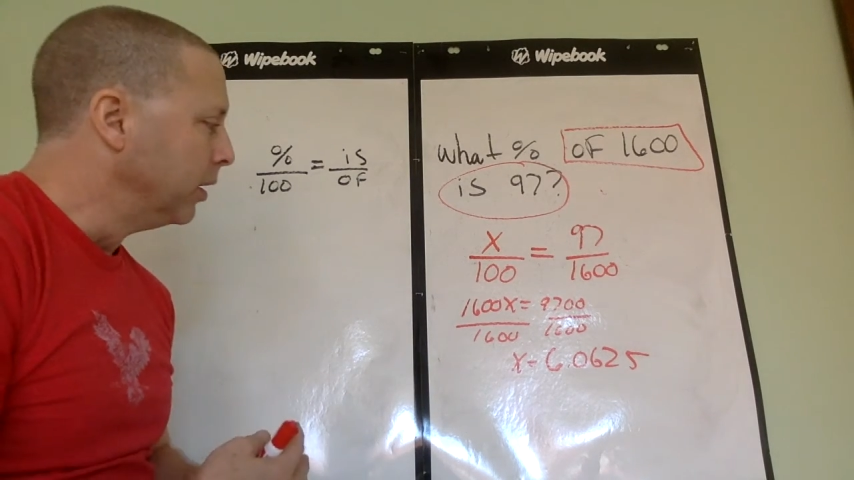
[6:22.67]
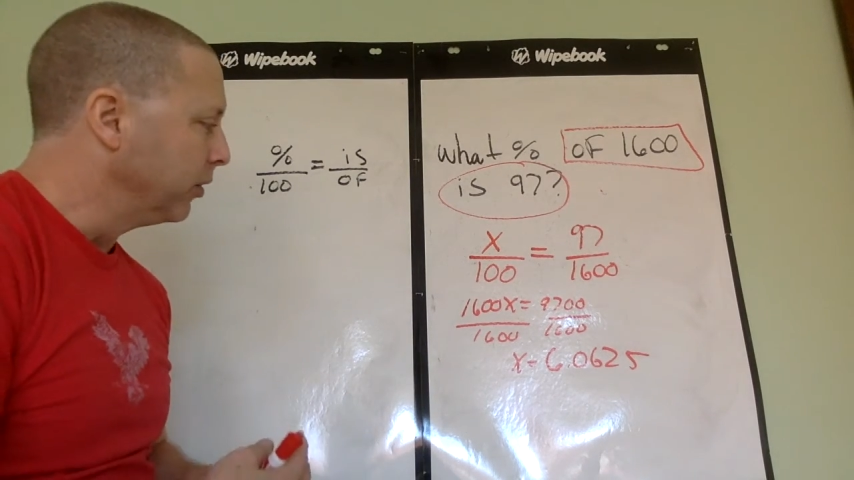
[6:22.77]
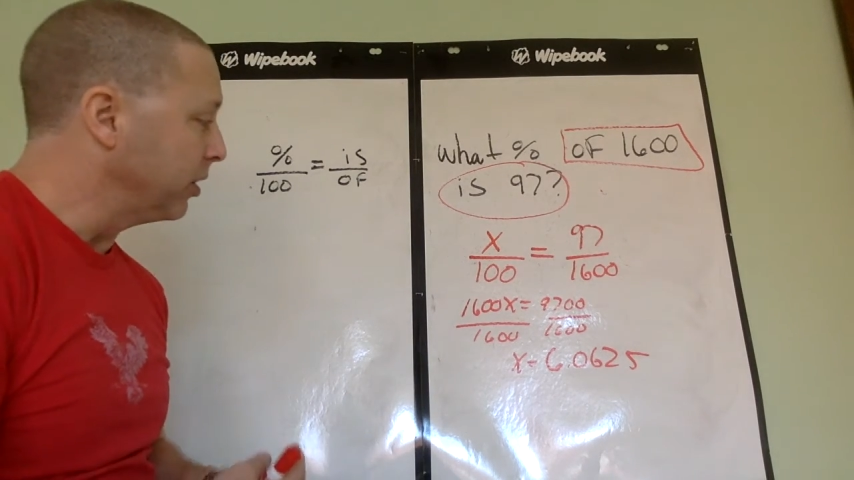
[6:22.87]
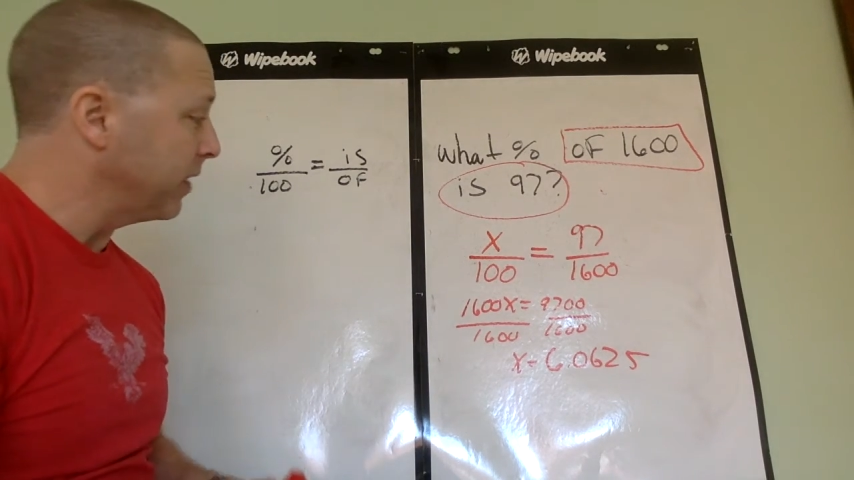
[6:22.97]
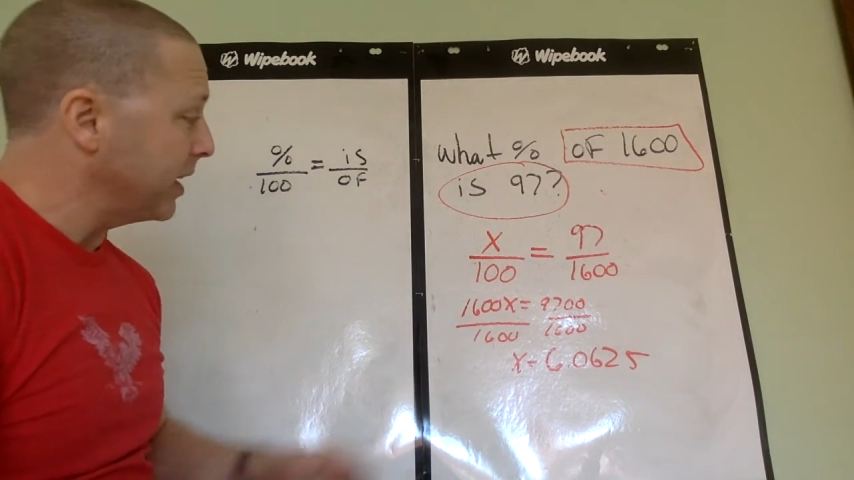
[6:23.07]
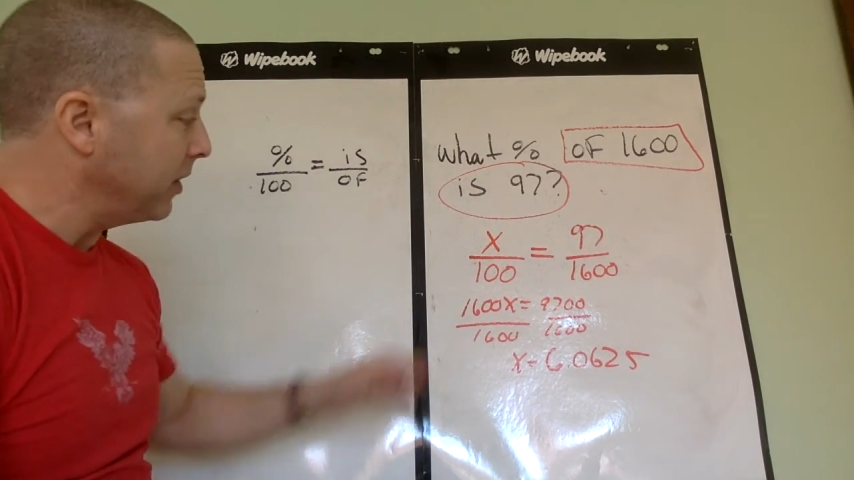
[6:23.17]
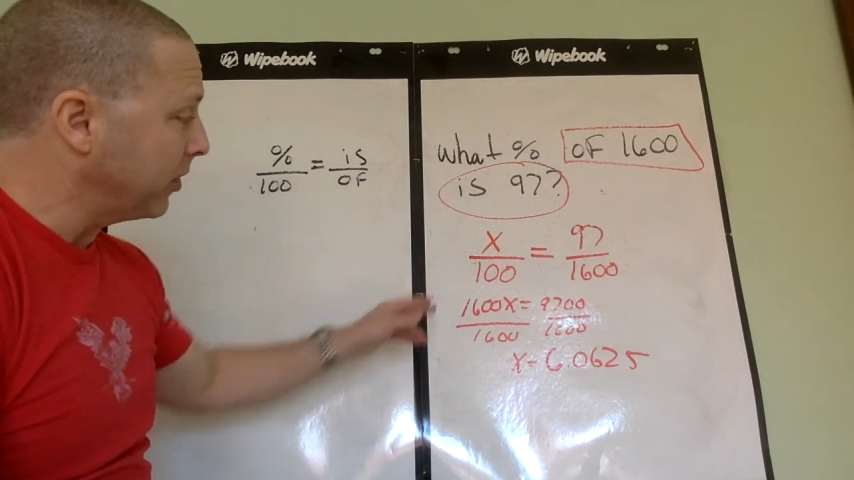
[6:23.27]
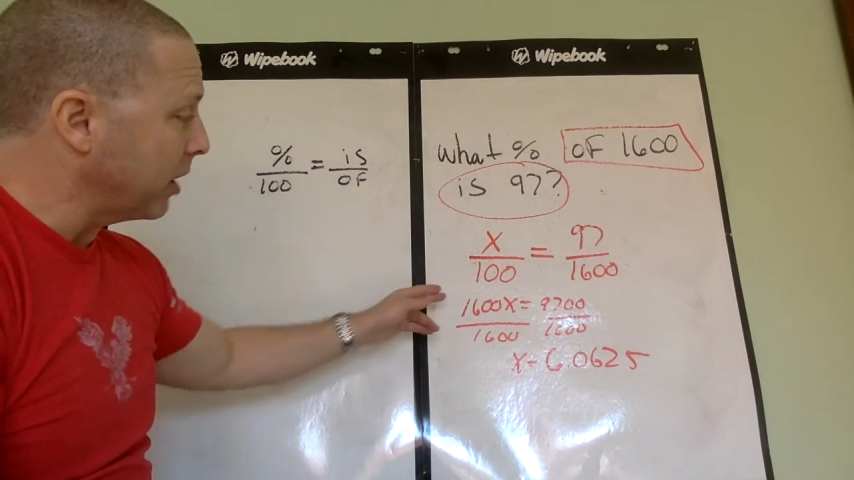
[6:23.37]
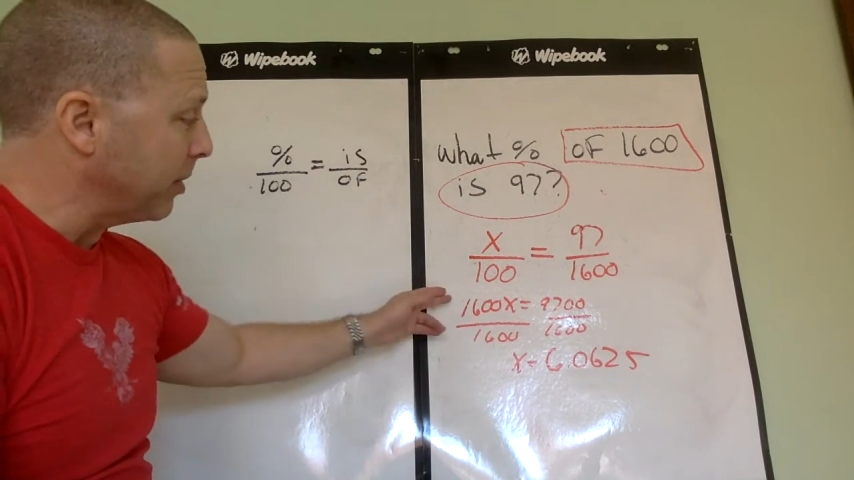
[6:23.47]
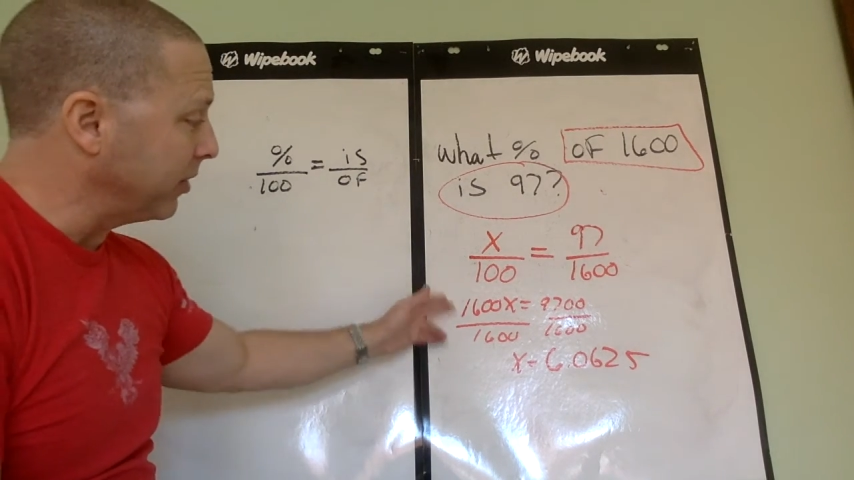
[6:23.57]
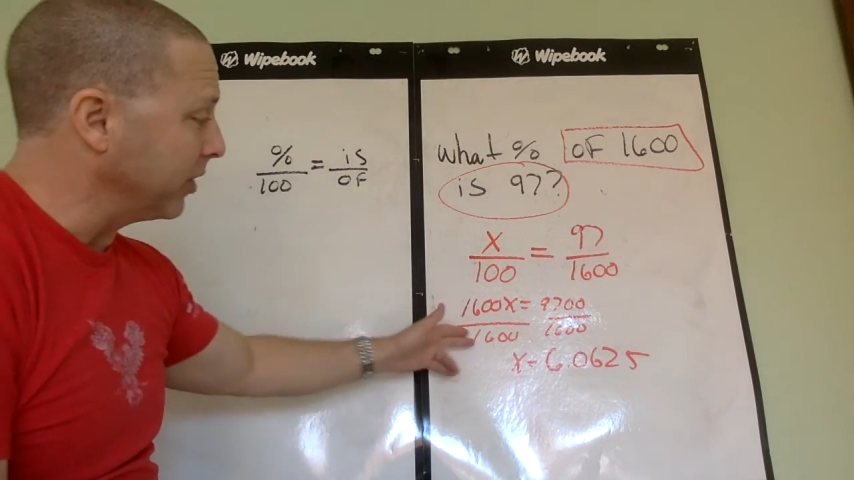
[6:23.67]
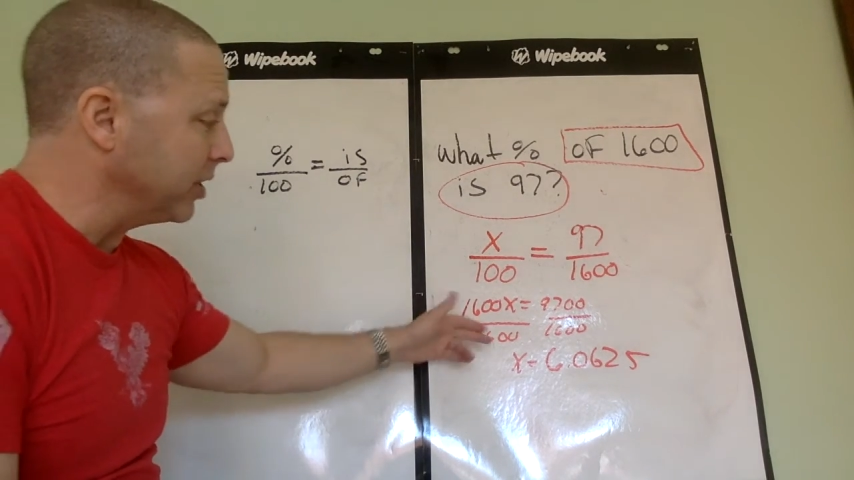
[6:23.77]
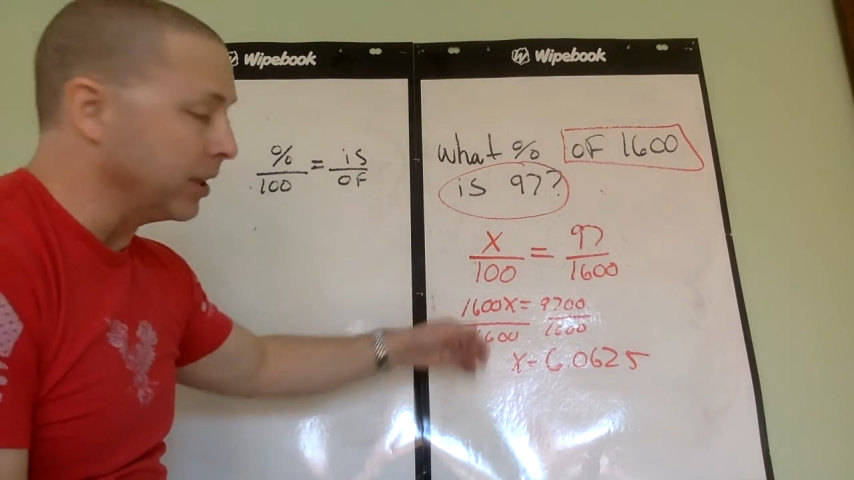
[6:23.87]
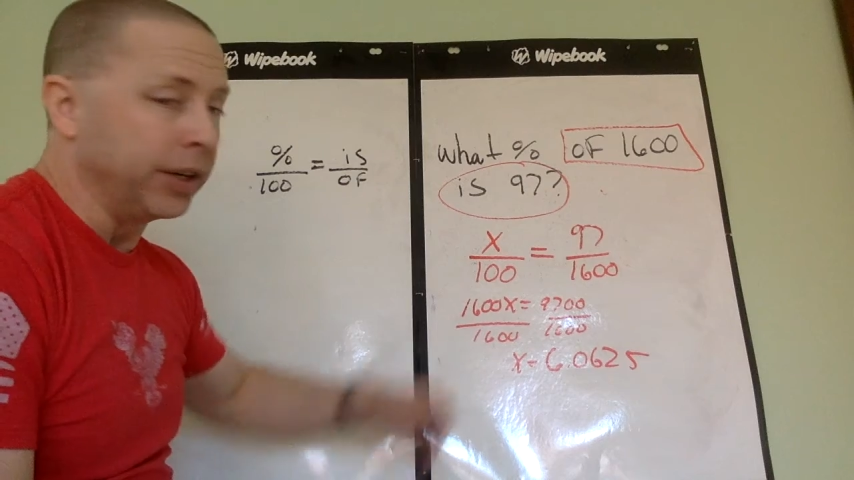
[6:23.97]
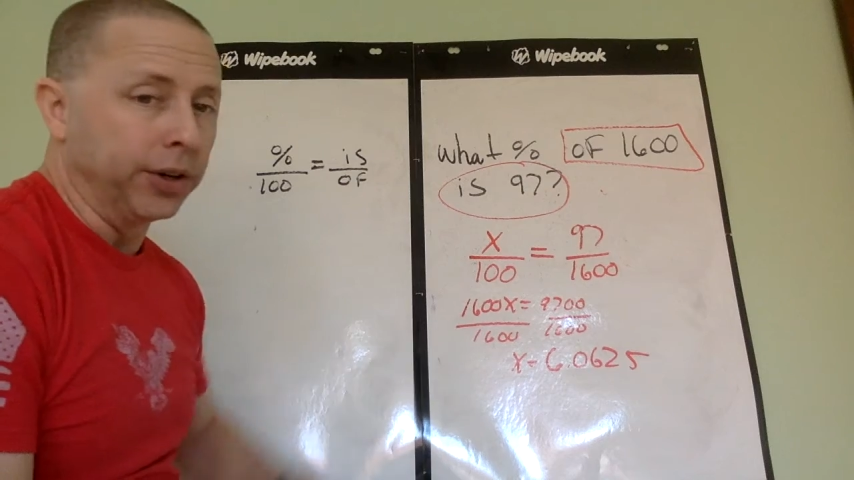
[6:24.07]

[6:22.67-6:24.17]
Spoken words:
So divide each side by 1600.